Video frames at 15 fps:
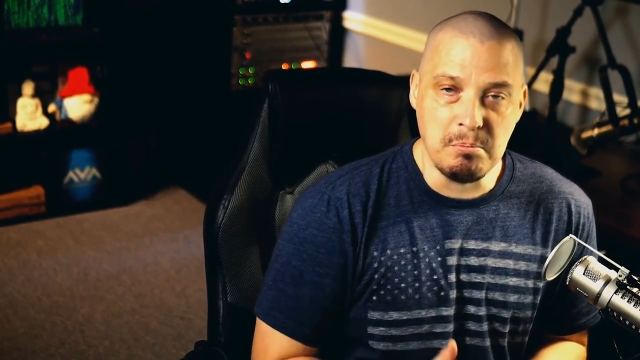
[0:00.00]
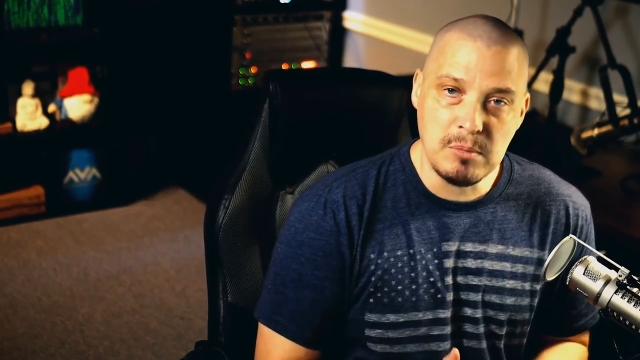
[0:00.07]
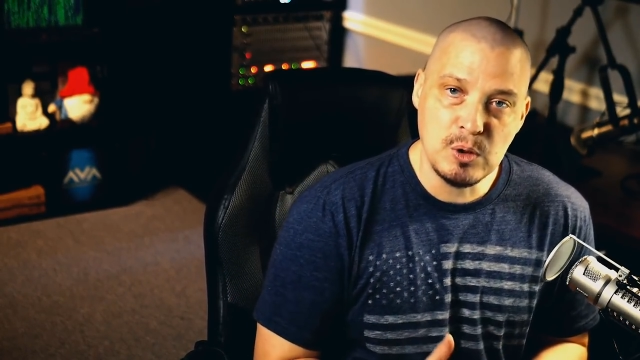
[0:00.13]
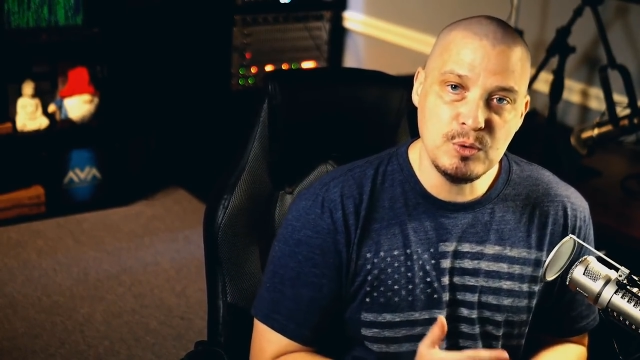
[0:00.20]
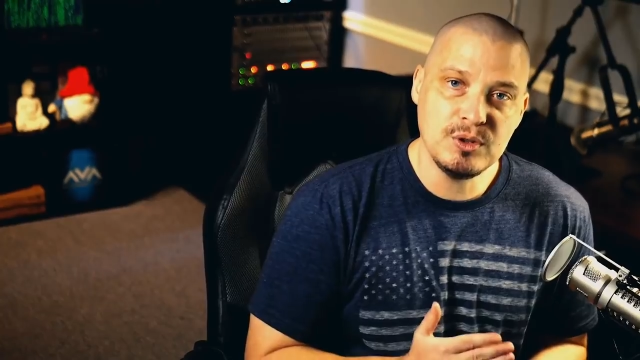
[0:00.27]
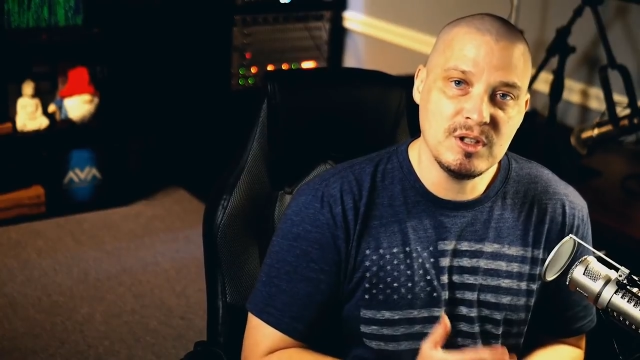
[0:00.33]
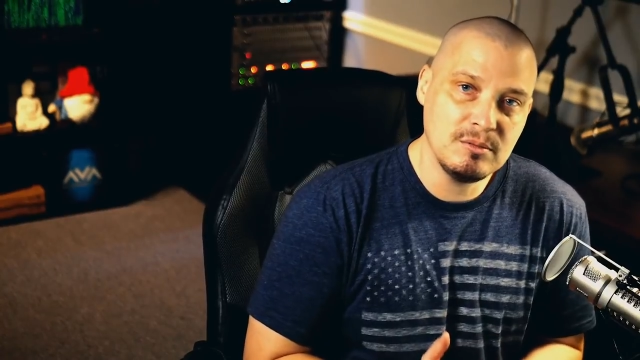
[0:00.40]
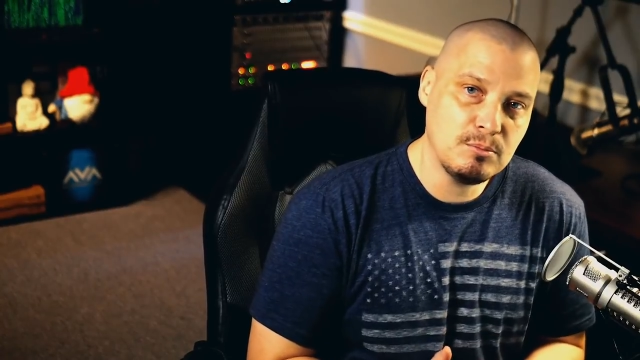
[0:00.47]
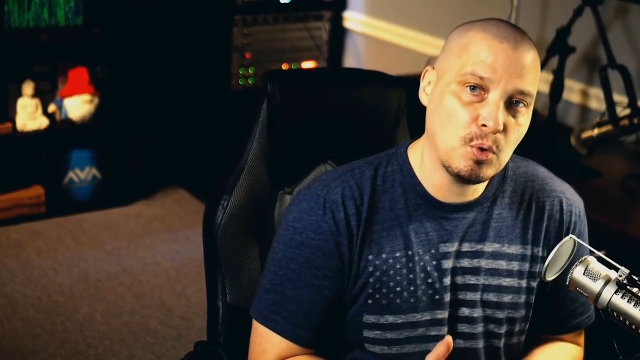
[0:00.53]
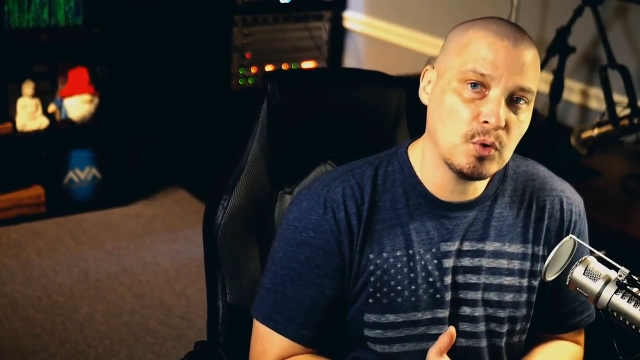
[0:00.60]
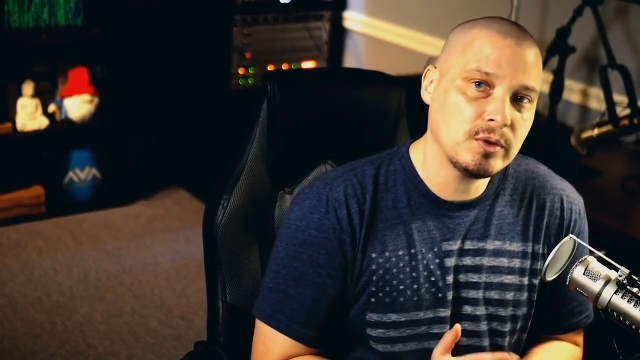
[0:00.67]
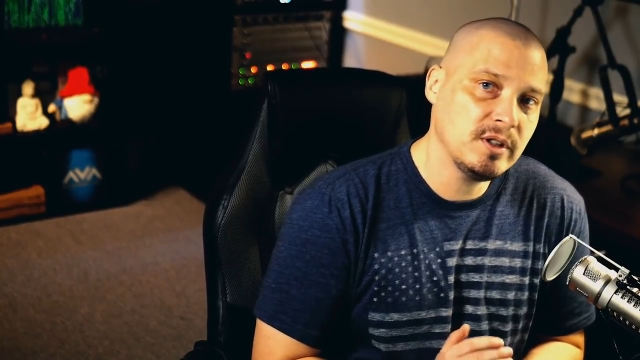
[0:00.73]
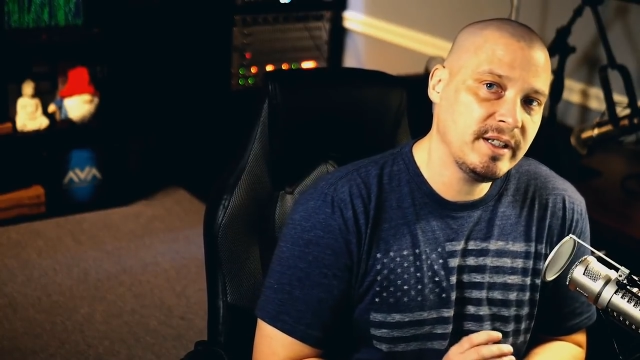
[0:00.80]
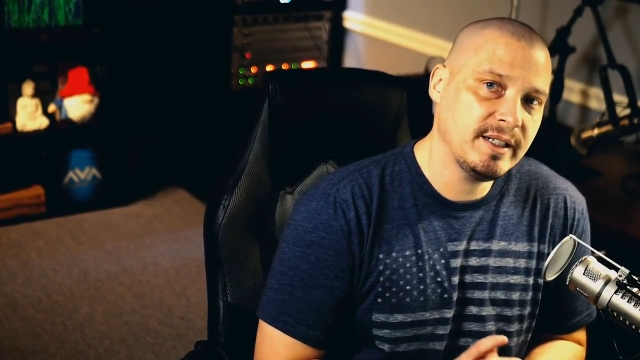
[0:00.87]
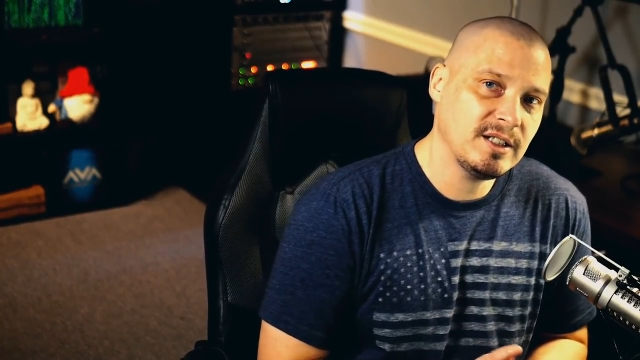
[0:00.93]
most
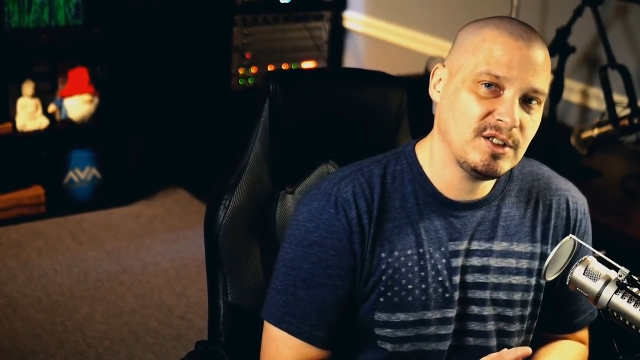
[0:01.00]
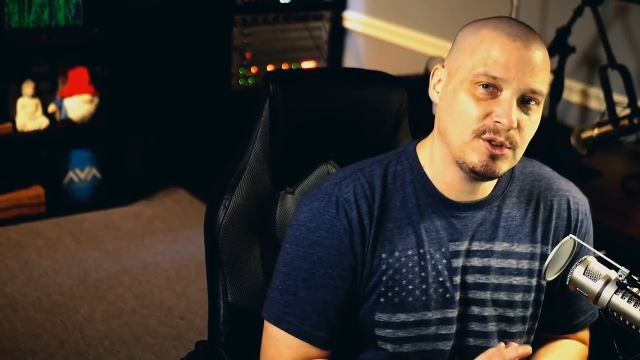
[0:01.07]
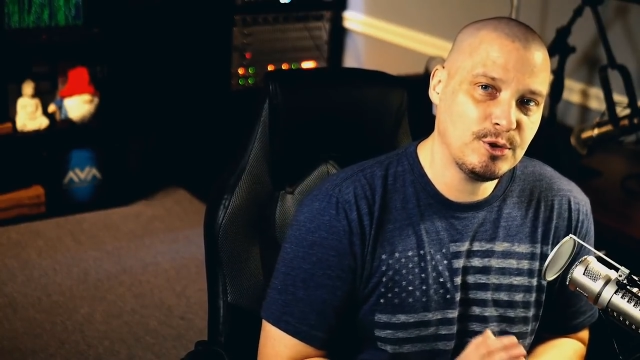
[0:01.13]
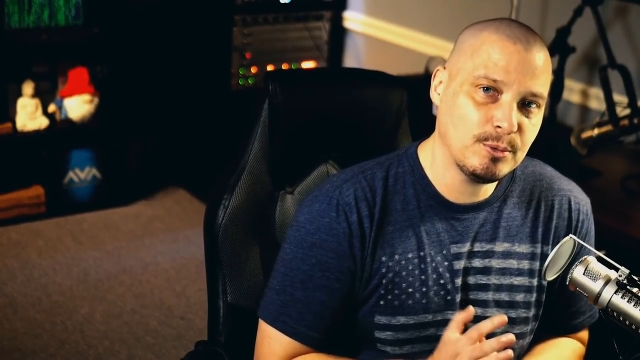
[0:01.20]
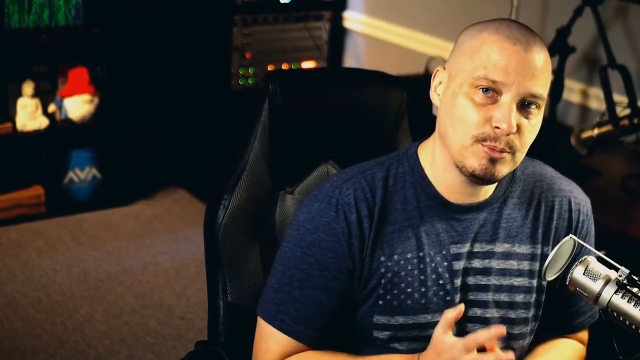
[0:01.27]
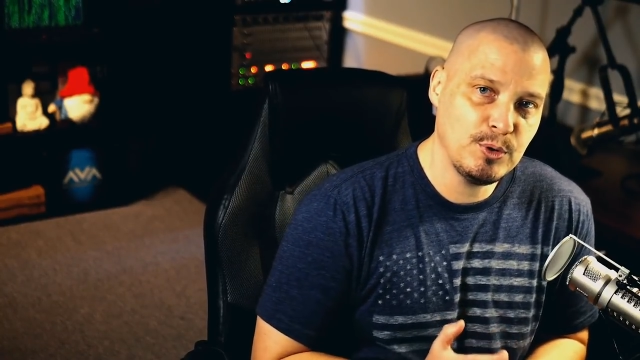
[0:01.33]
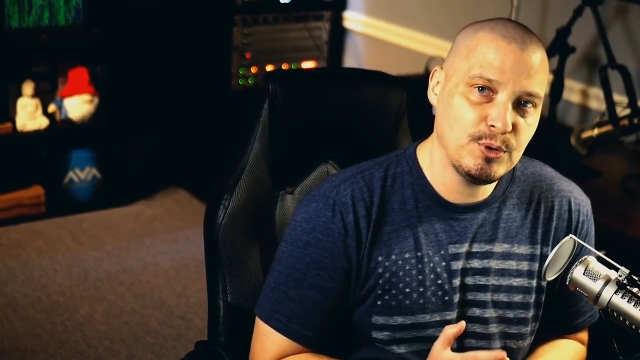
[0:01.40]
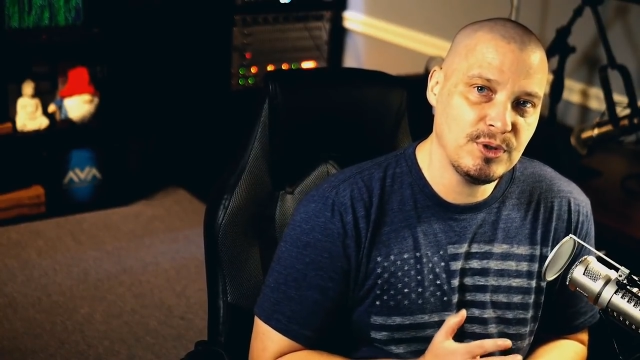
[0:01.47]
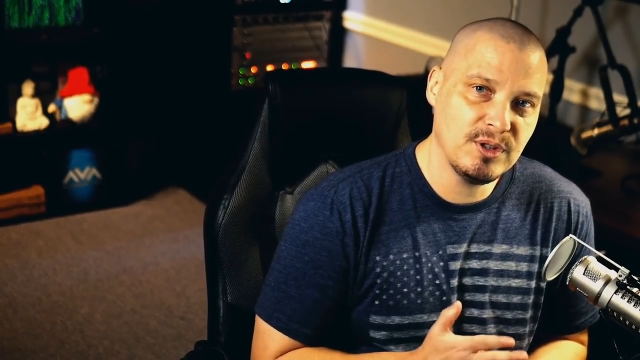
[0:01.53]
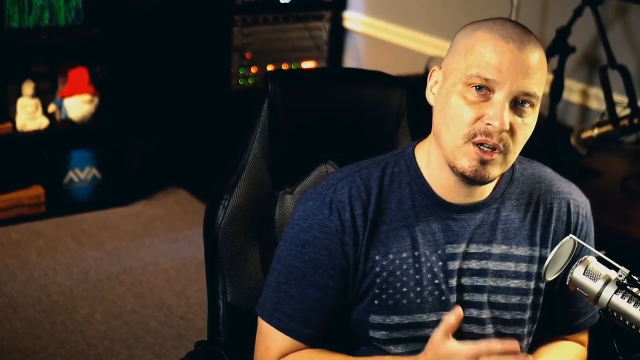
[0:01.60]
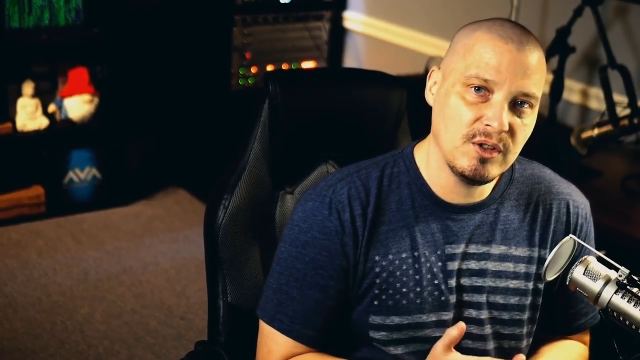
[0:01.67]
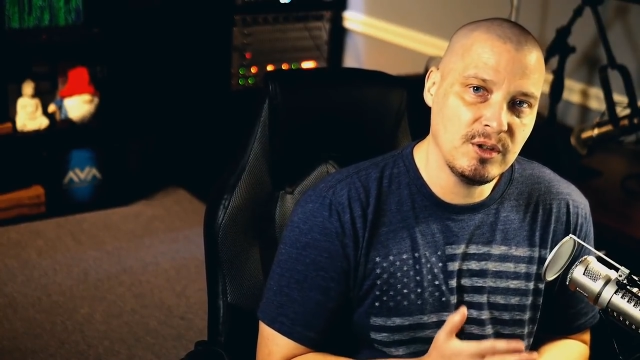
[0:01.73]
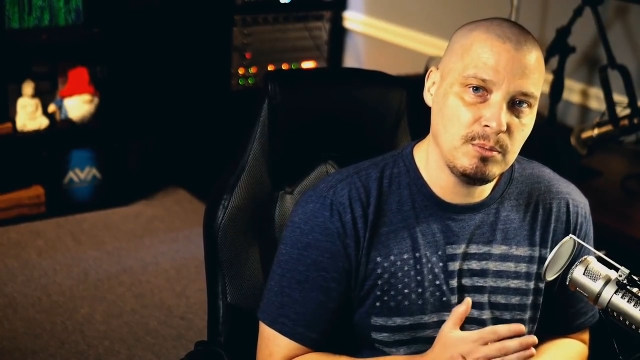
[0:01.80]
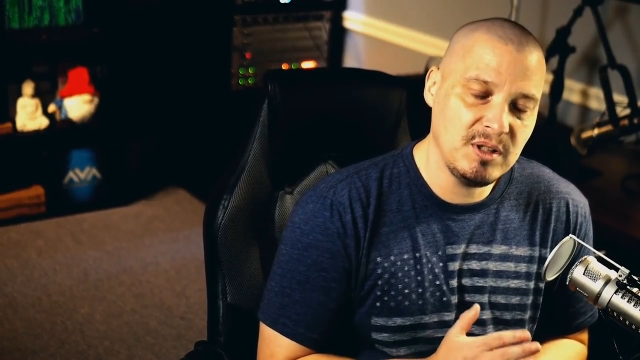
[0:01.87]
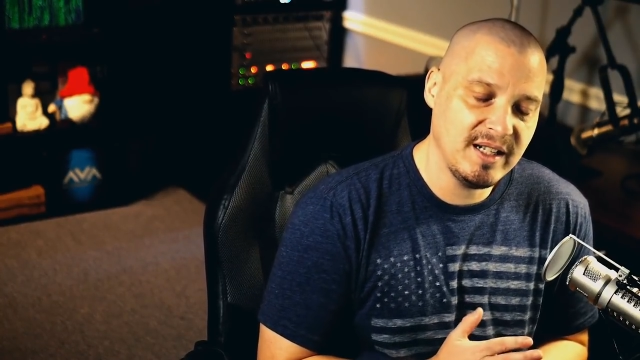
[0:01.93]
important Linux distribution
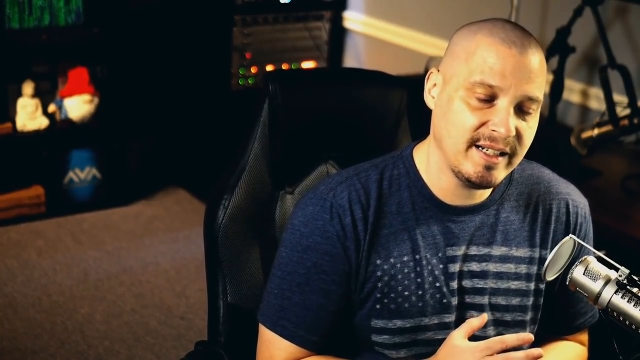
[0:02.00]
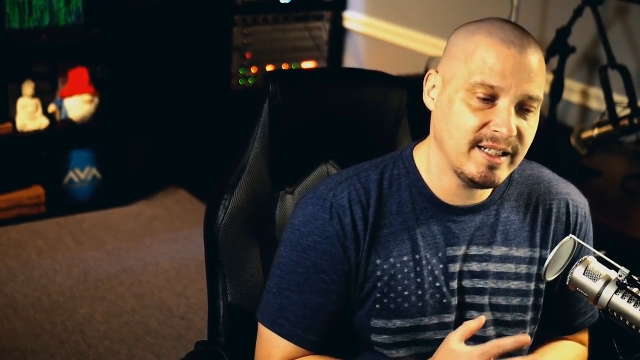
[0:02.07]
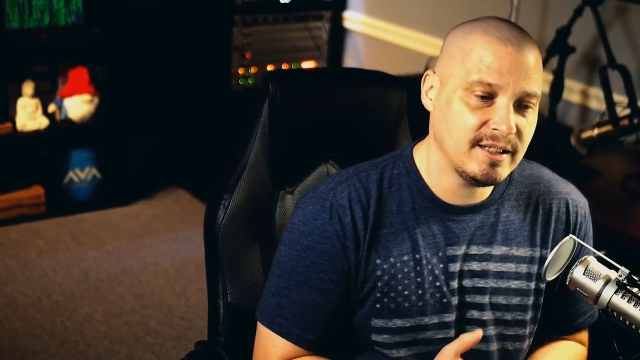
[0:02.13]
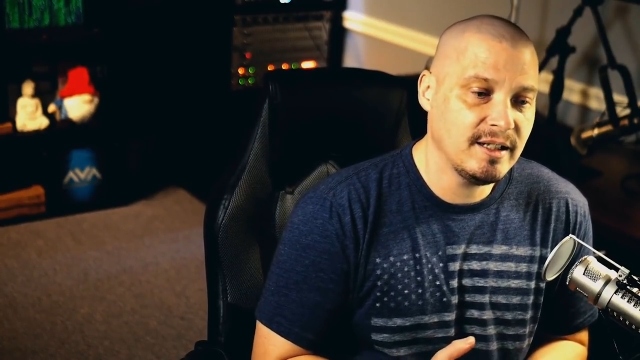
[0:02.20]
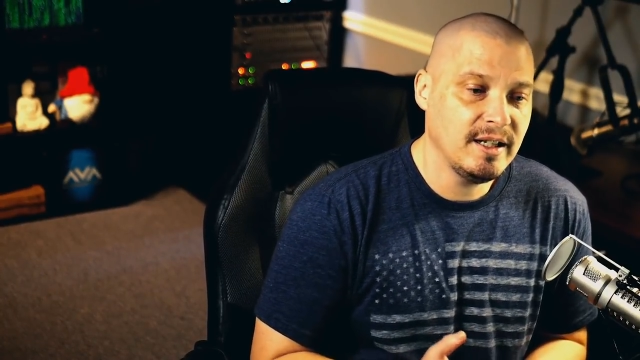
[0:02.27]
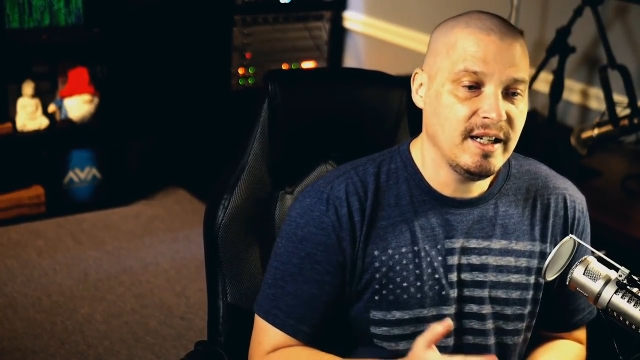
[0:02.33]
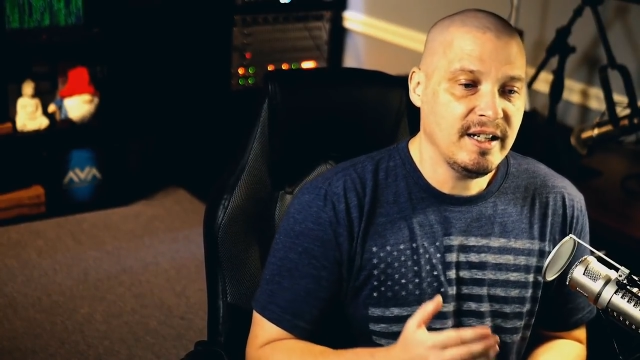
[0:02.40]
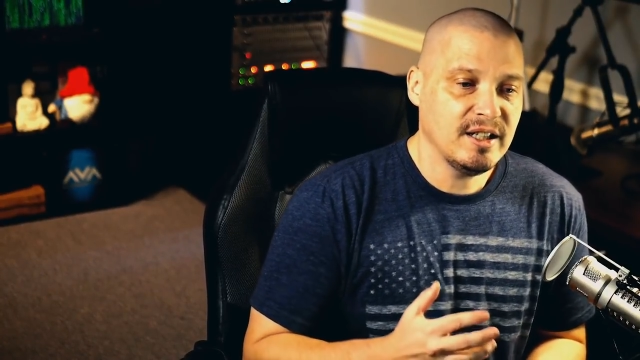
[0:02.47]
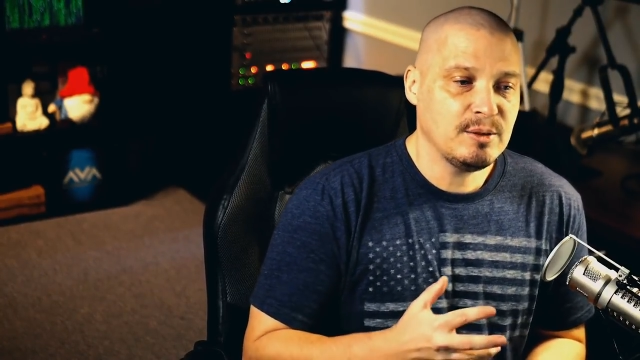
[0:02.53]
on the planet.